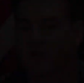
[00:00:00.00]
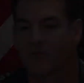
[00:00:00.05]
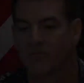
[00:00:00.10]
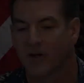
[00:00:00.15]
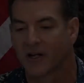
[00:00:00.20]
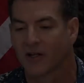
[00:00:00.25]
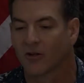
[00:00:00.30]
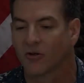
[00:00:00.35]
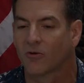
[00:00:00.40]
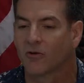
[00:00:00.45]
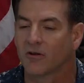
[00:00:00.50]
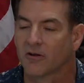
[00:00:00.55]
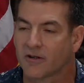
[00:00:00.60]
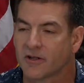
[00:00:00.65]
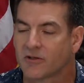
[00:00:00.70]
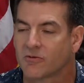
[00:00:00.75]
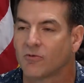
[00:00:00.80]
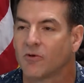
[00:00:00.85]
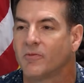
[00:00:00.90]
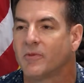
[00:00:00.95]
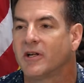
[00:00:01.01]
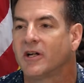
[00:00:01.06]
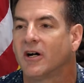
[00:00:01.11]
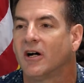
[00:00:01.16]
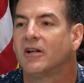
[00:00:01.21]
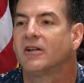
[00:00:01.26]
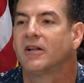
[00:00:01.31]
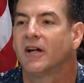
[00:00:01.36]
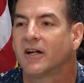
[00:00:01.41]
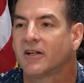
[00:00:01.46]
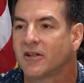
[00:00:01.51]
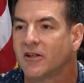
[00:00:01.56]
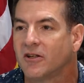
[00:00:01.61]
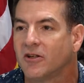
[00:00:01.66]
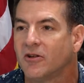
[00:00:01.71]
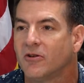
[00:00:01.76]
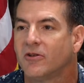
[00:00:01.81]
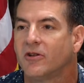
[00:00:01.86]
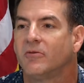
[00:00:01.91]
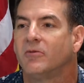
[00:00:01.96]
Your mail orderlies will be contacting
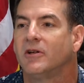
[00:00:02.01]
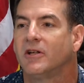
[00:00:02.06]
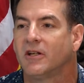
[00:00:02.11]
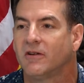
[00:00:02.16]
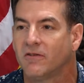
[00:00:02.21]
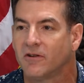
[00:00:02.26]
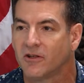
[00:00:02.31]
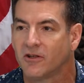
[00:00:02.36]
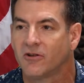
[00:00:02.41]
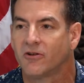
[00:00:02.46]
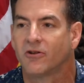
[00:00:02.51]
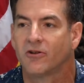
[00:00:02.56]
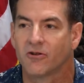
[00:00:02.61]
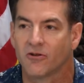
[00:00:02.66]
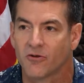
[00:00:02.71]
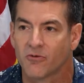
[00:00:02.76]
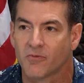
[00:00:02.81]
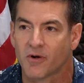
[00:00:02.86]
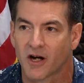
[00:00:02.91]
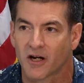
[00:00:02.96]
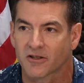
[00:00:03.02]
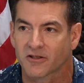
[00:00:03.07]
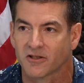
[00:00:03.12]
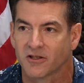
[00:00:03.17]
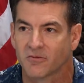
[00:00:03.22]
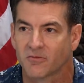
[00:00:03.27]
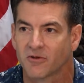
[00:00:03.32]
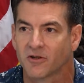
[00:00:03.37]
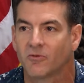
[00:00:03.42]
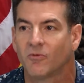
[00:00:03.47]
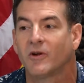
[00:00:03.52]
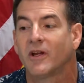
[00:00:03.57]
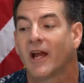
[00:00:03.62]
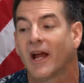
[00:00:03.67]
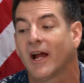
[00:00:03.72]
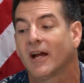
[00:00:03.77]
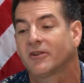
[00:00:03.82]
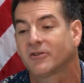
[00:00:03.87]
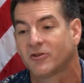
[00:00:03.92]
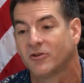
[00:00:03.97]
you. They'll be giving you your new box number, and we
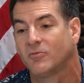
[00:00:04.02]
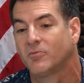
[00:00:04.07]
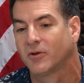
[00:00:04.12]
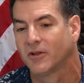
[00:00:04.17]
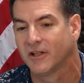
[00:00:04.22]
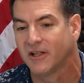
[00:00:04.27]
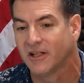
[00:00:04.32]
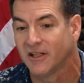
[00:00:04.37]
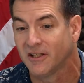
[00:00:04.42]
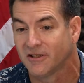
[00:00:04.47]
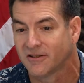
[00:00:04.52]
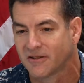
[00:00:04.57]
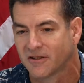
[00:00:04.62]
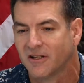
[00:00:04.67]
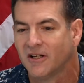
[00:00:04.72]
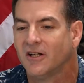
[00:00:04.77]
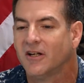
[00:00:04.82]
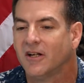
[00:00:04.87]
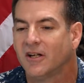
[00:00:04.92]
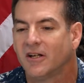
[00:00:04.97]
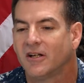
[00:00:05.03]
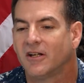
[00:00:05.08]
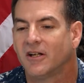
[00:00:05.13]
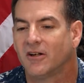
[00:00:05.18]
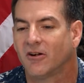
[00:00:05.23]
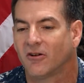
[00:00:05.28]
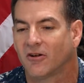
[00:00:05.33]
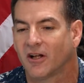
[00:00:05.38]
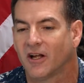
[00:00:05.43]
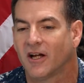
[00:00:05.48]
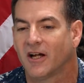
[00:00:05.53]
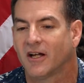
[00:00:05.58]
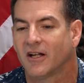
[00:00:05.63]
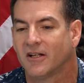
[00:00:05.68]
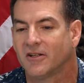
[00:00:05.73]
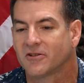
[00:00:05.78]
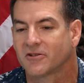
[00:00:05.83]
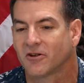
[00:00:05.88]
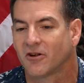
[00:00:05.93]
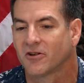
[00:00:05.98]
ask you, please get online
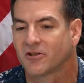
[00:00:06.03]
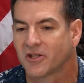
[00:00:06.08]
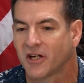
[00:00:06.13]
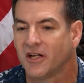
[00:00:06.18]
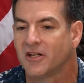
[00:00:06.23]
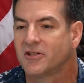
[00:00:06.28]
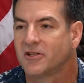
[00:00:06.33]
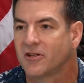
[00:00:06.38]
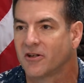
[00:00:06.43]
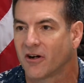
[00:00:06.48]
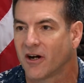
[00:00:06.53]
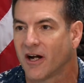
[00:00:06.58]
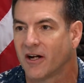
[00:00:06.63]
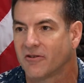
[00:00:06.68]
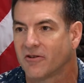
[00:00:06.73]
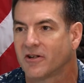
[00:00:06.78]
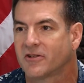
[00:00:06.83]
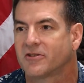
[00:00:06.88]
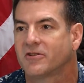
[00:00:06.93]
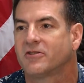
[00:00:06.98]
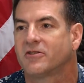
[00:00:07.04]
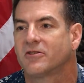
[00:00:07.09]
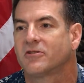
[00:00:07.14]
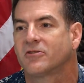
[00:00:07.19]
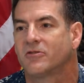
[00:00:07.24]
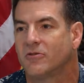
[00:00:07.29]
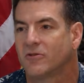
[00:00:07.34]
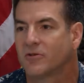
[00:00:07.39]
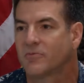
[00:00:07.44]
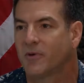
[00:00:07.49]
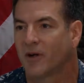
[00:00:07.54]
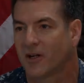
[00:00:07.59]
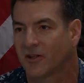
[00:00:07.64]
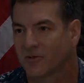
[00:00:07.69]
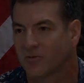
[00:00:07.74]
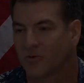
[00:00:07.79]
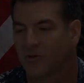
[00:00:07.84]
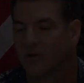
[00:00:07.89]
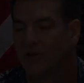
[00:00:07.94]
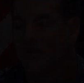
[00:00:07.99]
and start changing your addresses as soon as
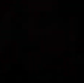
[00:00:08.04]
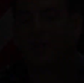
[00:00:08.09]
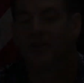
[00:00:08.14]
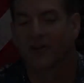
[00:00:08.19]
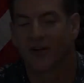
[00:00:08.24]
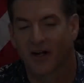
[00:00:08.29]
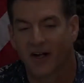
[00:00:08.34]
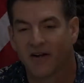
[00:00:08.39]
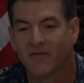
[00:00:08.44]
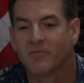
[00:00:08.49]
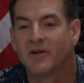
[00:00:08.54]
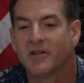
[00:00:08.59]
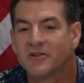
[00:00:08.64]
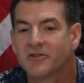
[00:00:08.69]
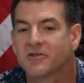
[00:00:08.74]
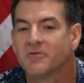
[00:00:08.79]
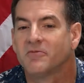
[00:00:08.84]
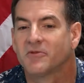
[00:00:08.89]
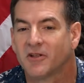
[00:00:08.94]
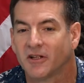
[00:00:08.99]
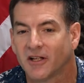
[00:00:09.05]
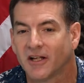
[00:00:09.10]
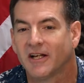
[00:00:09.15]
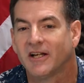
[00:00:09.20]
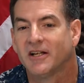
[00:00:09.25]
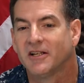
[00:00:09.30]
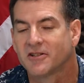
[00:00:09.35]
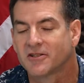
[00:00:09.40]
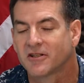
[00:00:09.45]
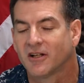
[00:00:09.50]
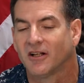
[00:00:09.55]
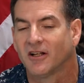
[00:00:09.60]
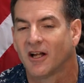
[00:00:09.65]
possible. There have been some delays. A